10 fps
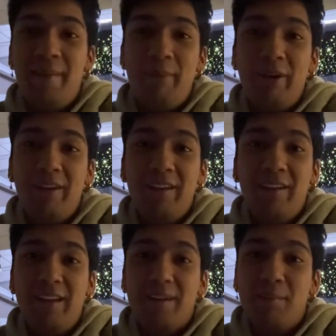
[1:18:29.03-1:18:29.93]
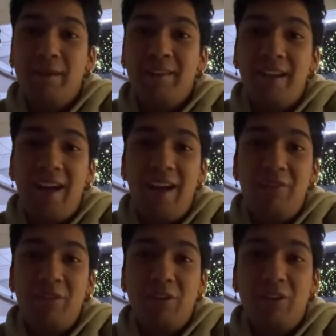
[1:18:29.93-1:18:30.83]
I barely like a month and a
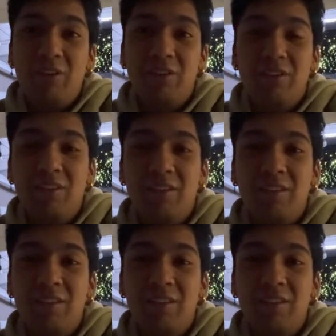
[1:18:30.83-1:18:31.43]
half ago.